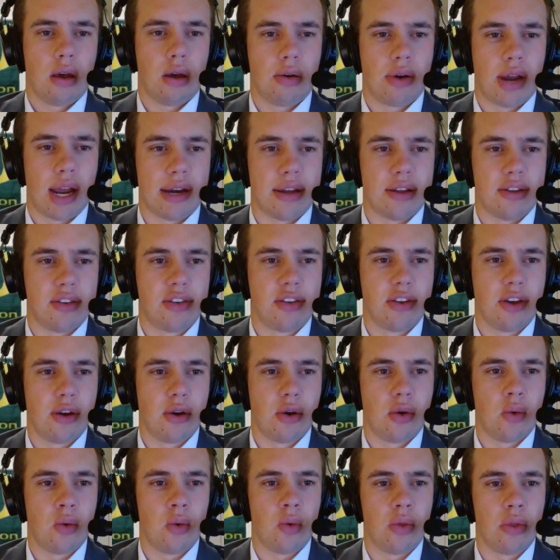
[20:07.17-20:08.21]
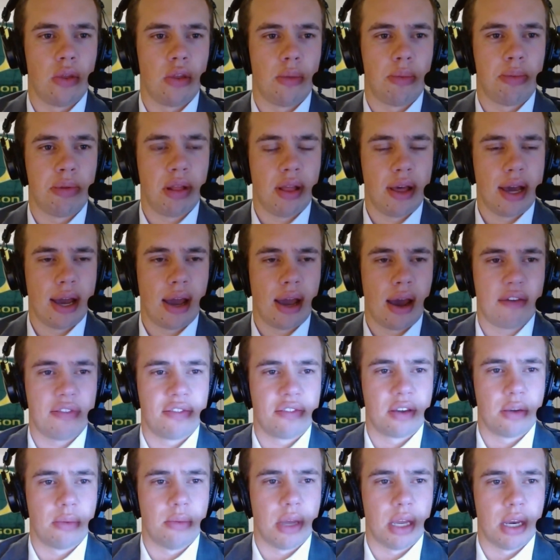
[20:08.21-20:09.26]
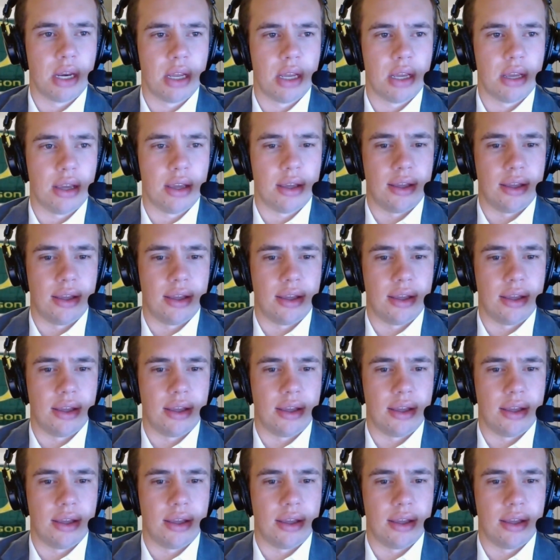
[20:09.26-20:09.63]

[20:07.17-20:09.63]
Alrighty, so the playoff committee